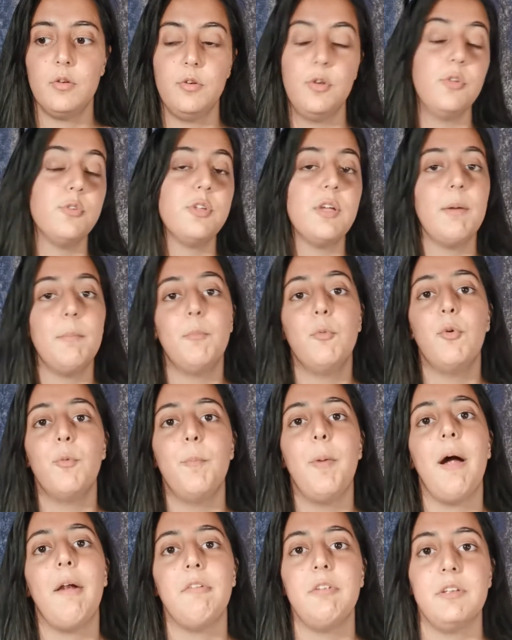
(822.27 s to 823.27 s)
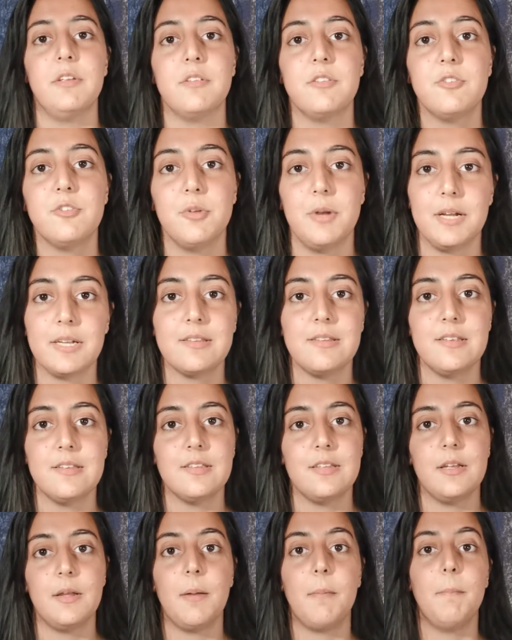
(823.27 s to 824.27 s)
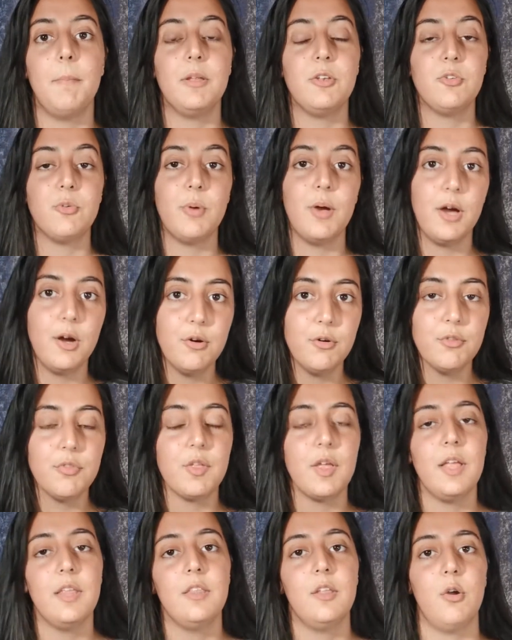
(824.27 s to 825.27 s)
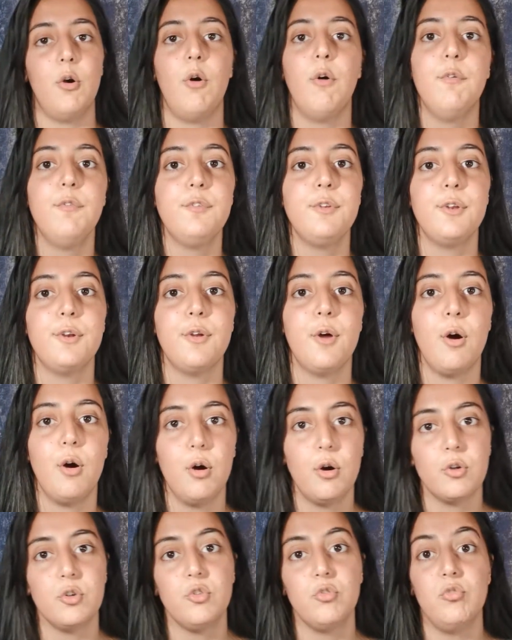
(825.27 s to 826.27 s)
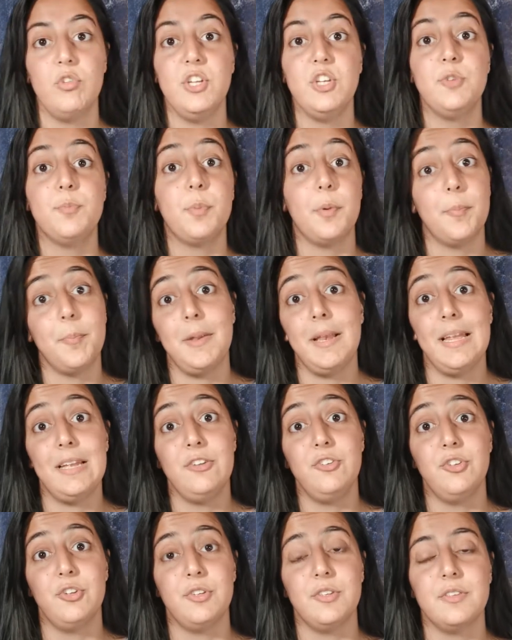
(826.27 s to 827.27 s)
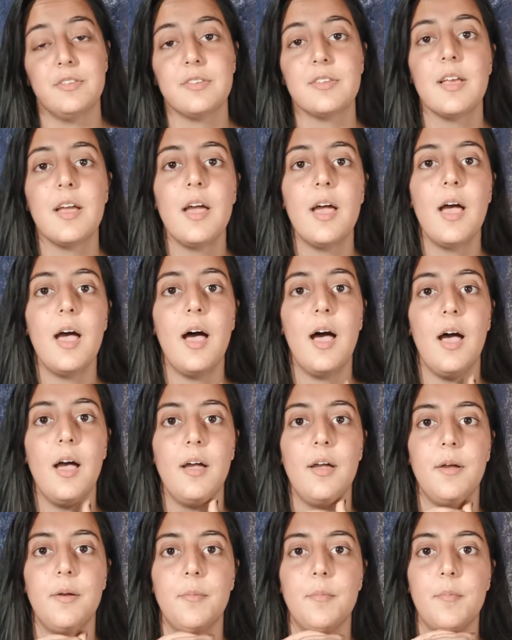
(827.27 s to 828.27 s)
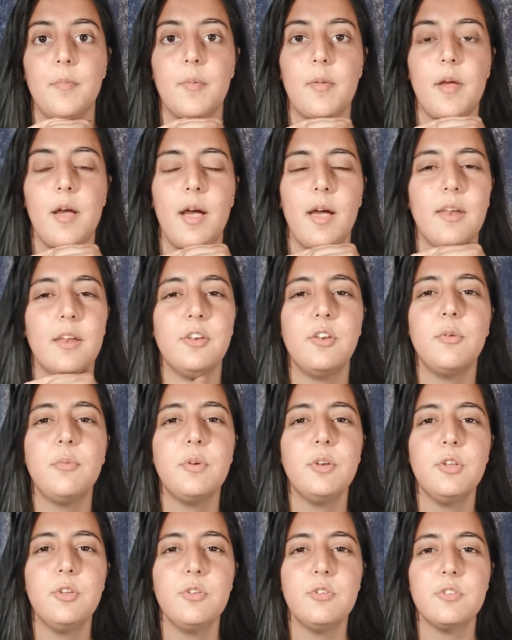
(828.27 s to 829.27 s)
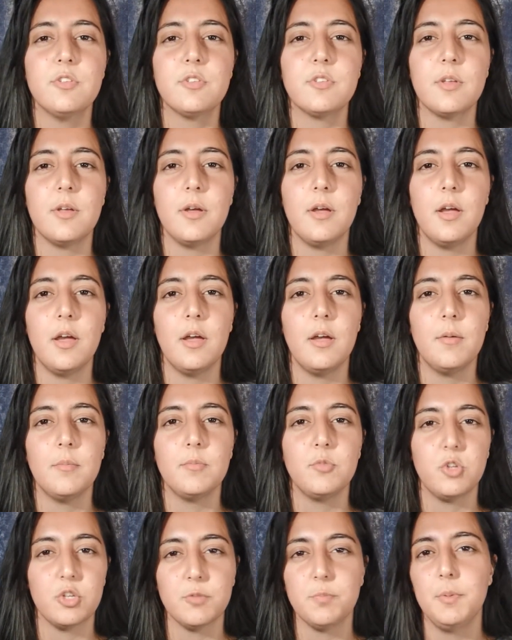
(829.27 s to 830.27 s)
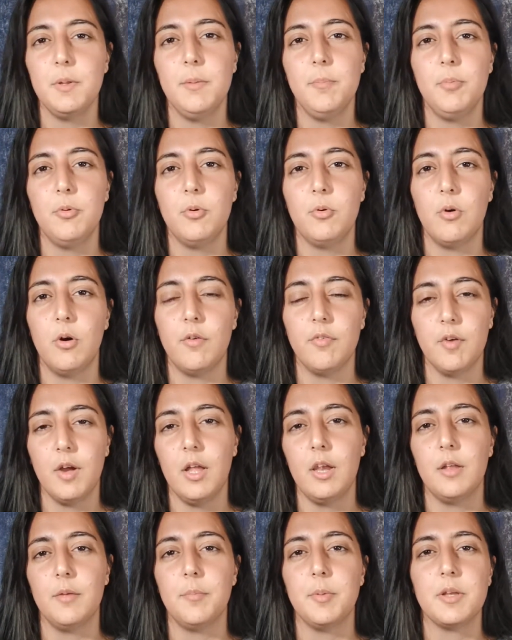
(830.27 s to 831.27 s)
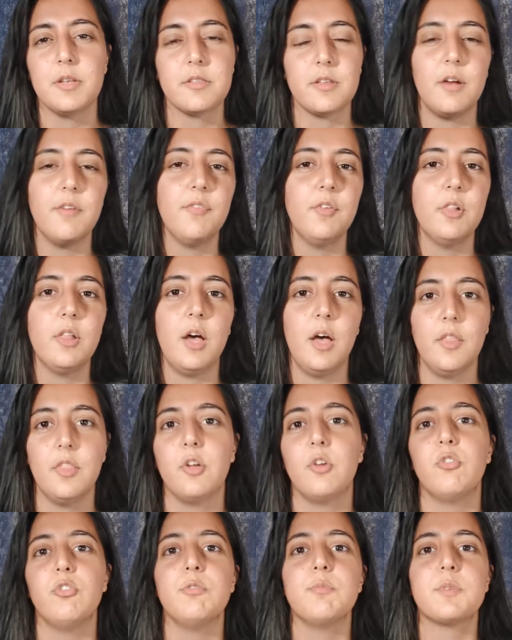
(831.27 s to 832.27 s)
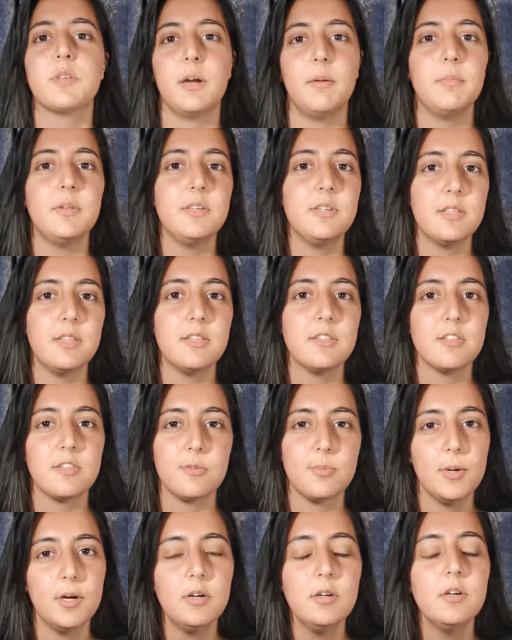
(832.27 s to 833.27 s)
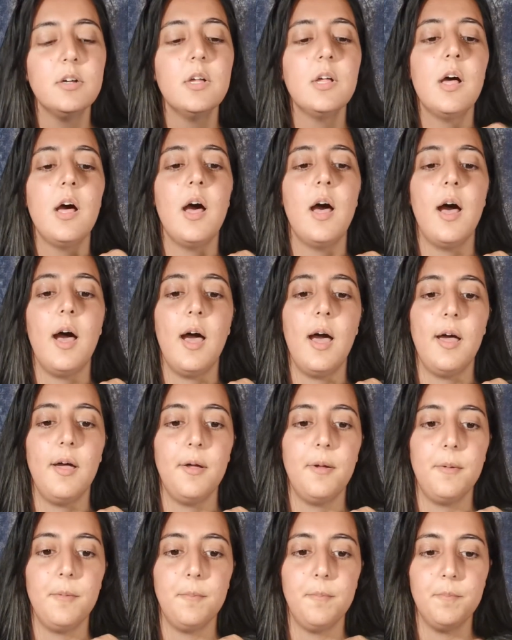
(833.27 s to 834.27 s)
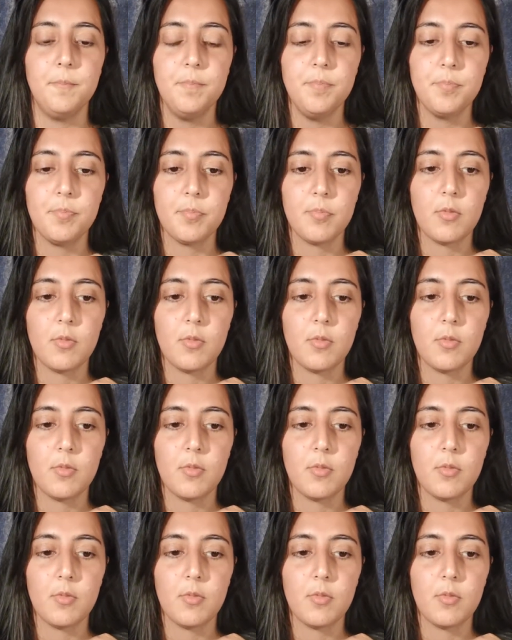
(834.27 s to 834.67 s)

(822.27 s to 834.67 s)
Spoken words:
more barriers to accessing mental health, and they're often hard to reach populations. And I don't want to use just people of colour because I feel that other groups come into this as well. Okay,